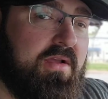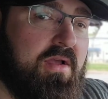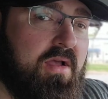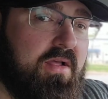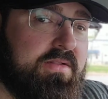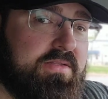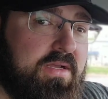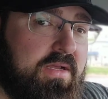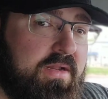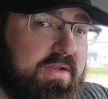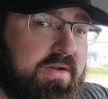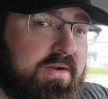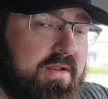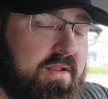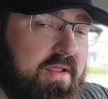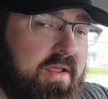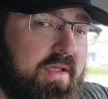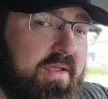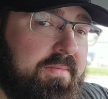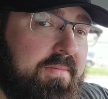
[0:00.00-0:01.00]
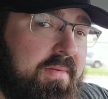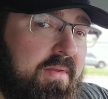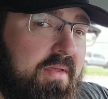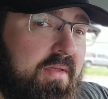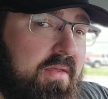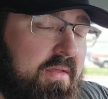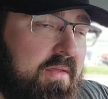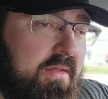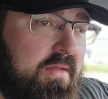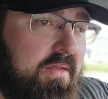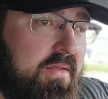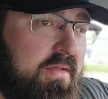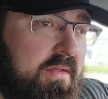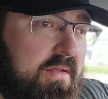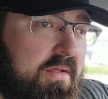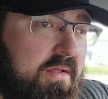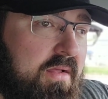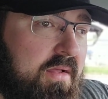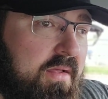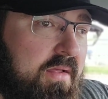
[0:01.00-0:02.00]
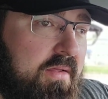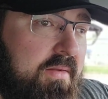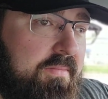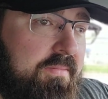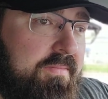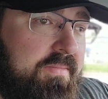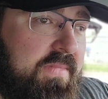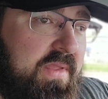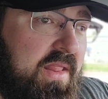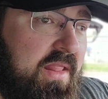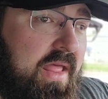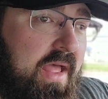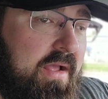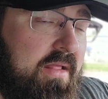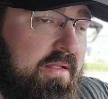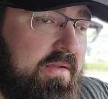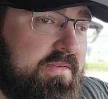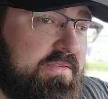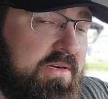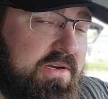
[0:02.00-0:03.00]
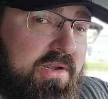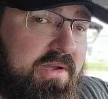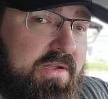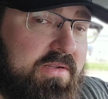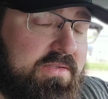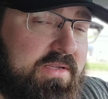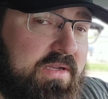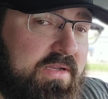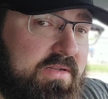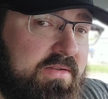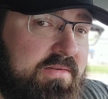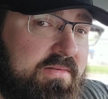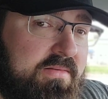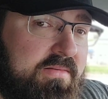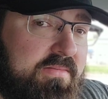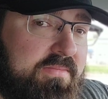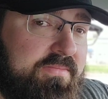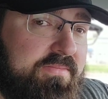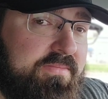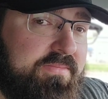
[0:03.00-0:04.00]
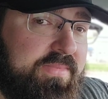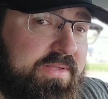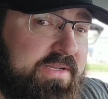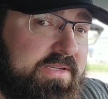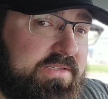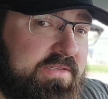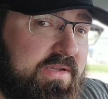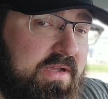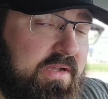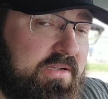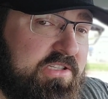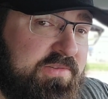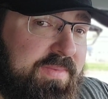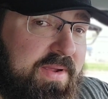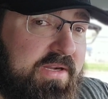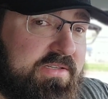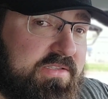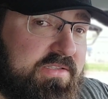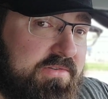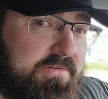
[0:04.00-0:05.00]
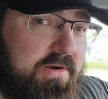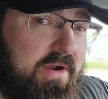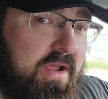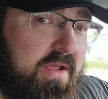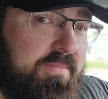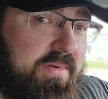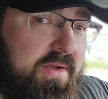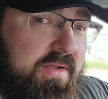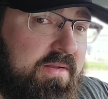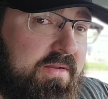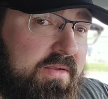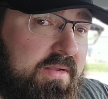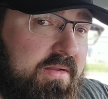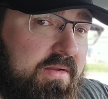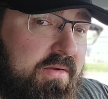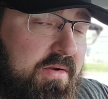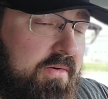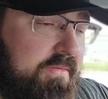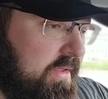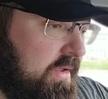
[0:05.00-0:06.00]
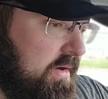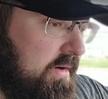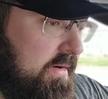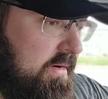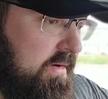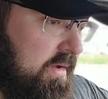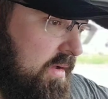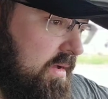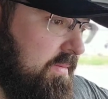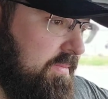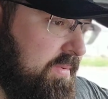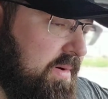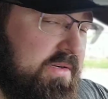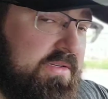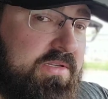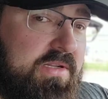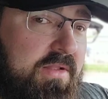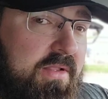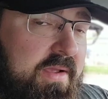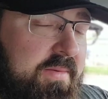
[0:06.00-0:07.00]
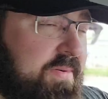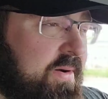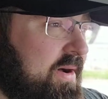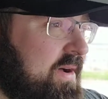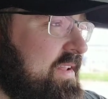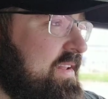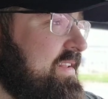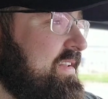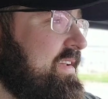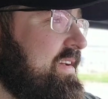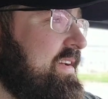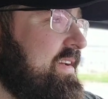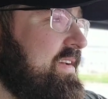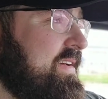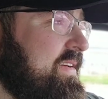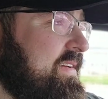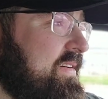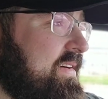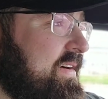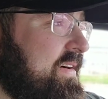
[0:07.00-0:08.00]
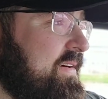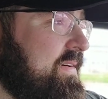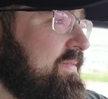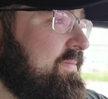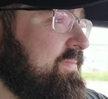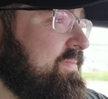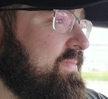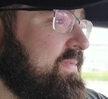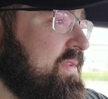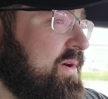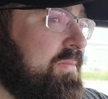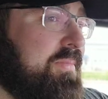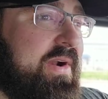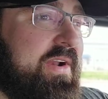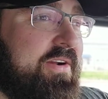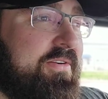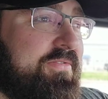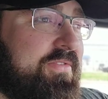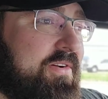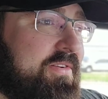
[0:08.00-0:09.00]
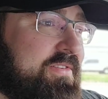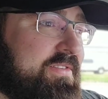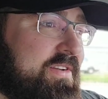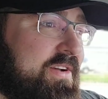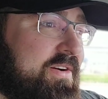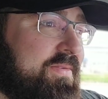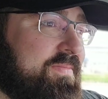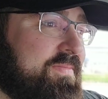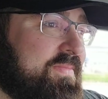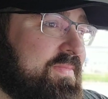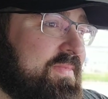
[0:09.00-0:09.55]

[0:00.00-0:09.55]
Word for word: content here today, um, the lackluster content, please uh, smash the subscribe button and go over there and punch the like button. Um, don't break your phones though.